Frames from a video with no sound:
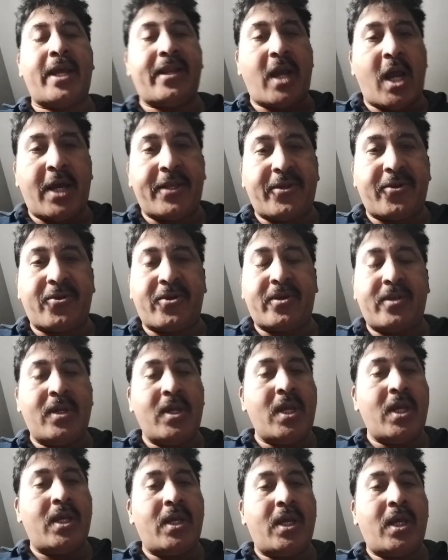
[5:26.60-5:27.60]
other
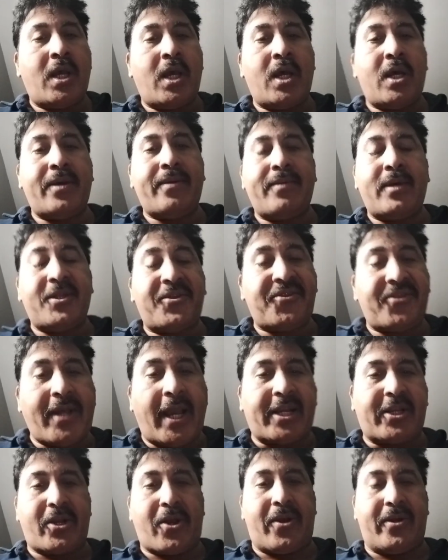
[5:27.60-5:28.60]

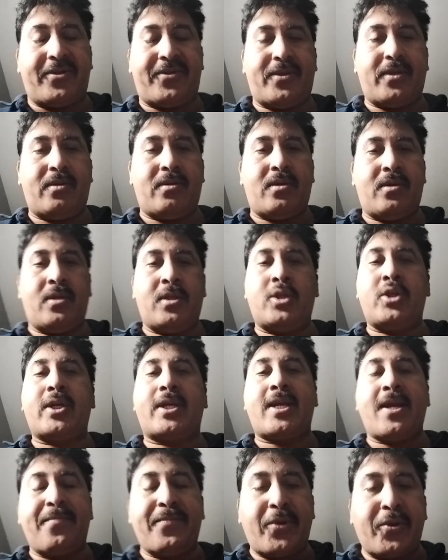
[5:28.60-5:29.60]
sectors,
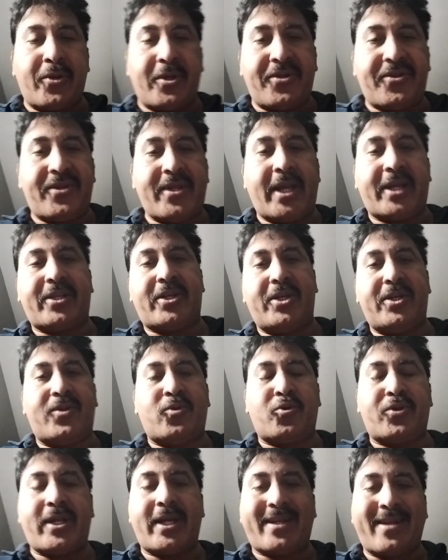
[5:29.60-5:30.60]
the computer
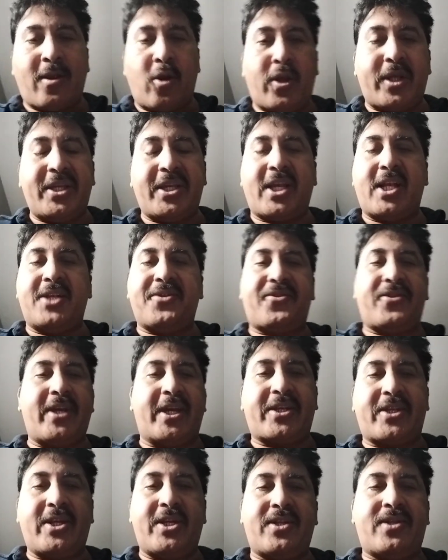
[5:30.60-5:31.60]
sectors or technological
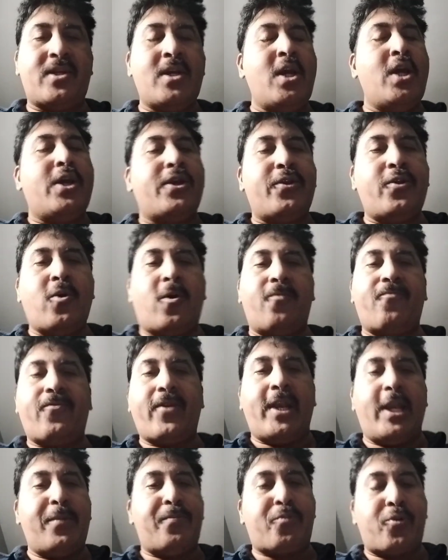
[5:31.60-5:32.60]
sectors don't
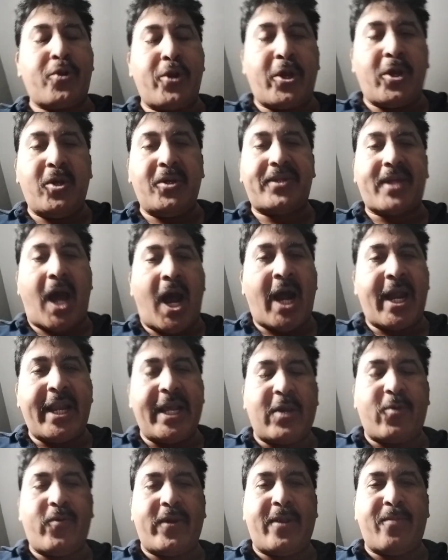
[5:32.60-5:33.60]
really produce
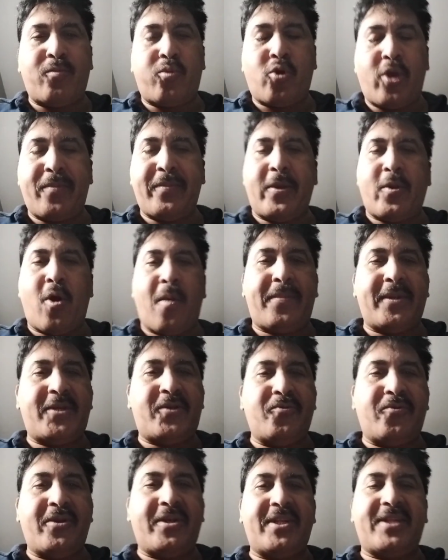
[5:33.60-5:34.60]
adequate employment
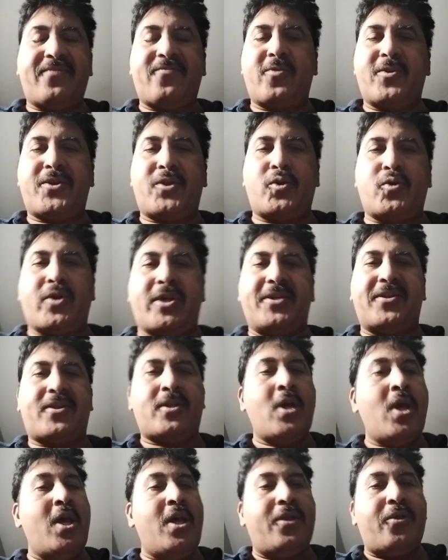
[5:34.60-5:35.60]
opportunities for
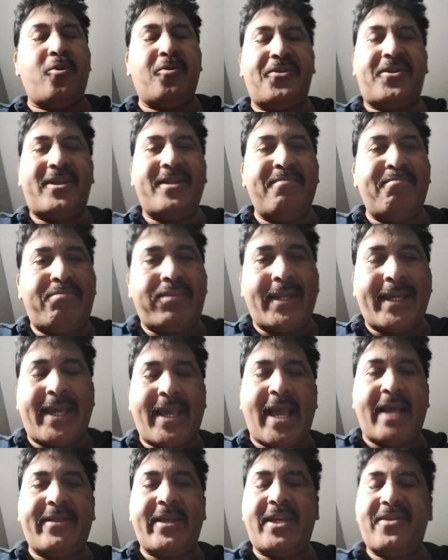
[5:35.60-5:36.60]
students.
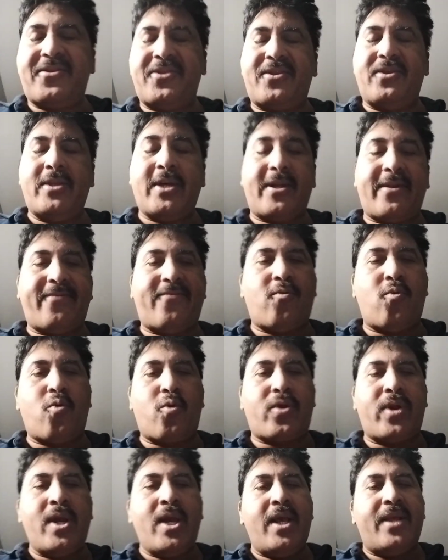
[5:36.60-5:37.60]

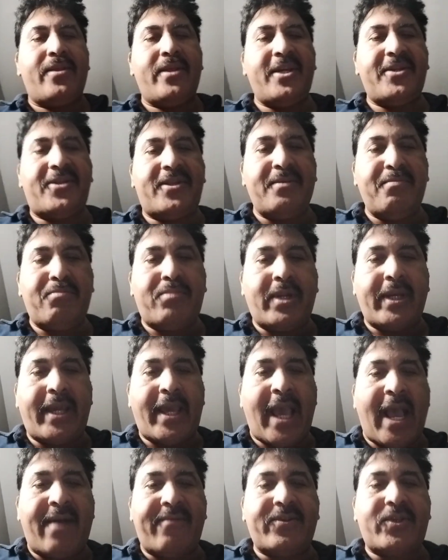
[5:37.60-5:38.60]
Therefore, they
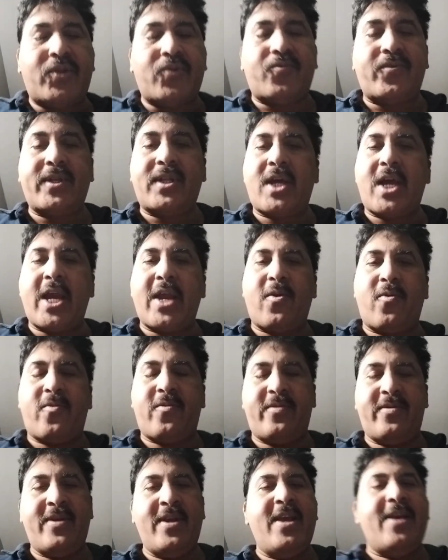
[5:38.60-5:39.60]
simply have to rely
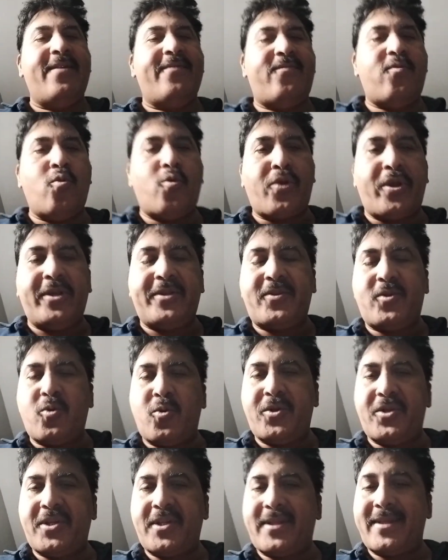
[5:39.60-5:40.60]
on foreign
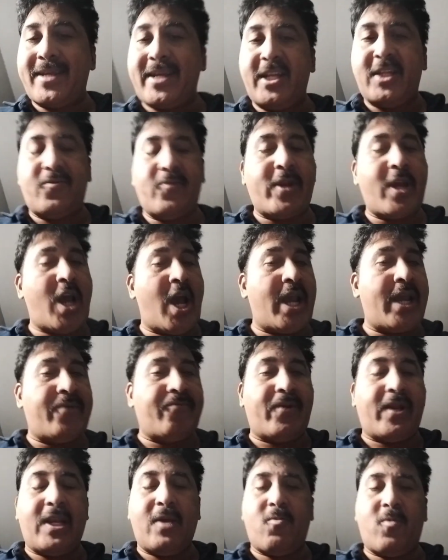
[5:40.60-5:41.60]
sources. That is why I
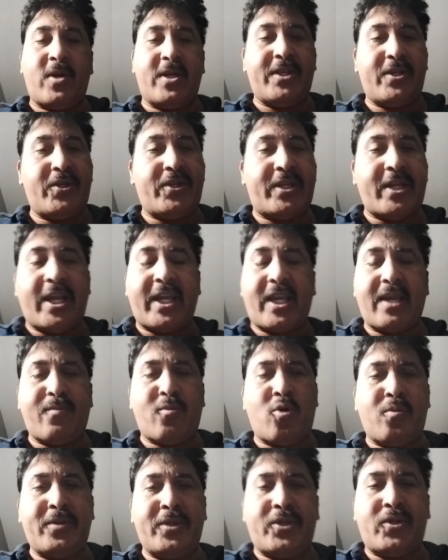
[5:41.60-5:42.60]
really want to take a
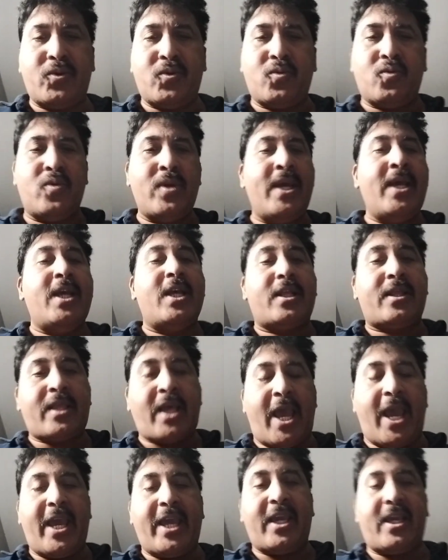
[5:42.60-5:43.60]
moment to
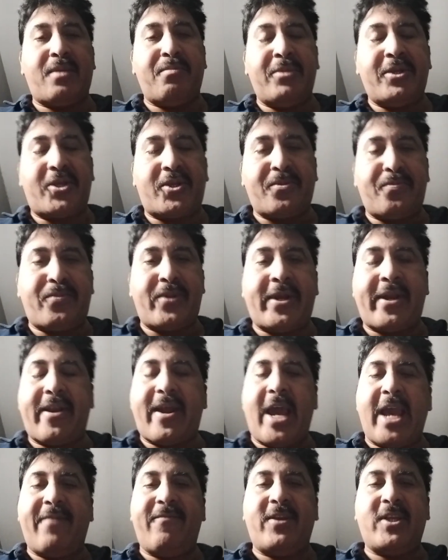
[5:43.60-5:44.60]
thank Mr.
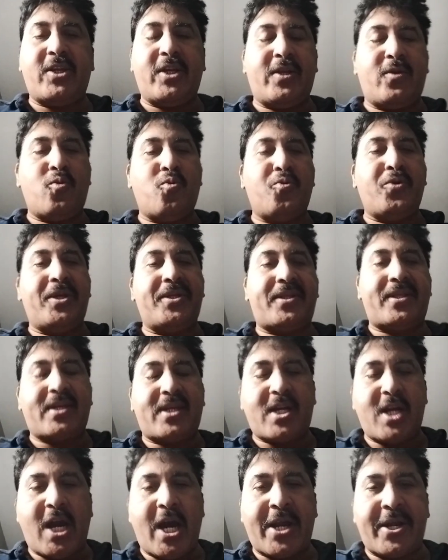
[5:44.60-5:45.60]
Pinarayi Vijayan, who is the
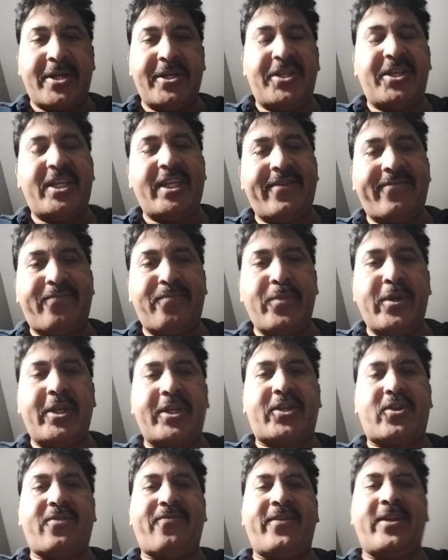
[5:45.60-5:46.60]
current Chief
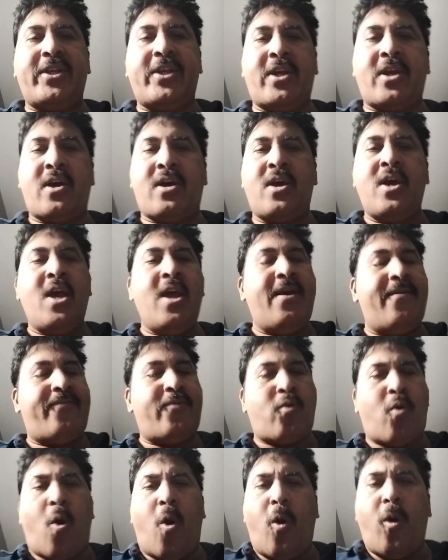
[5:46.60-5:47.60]
Minister of India,
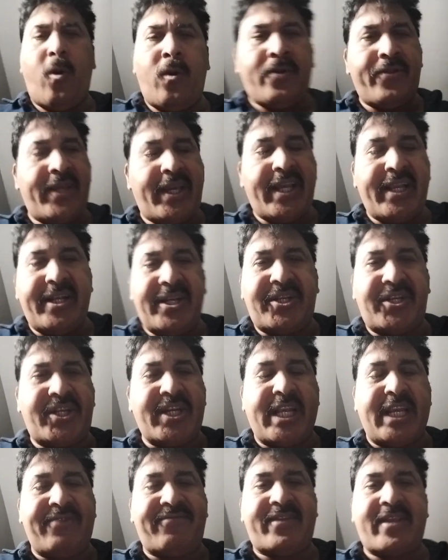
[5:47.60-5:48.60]
for all the
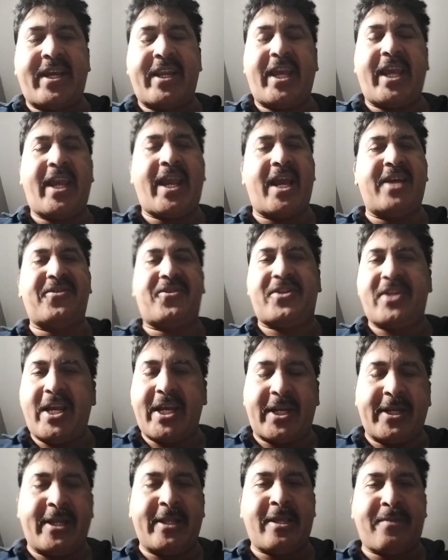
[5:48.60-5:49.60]
initiatives that he has
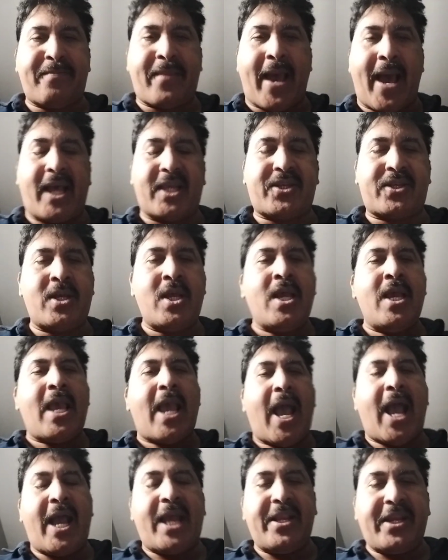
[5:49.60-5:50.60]
taken in the past,
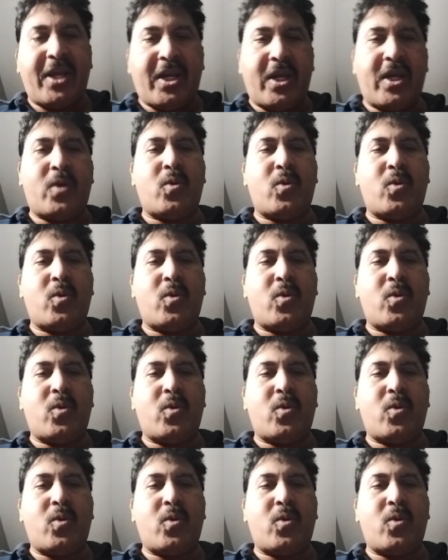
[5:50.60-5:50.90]
and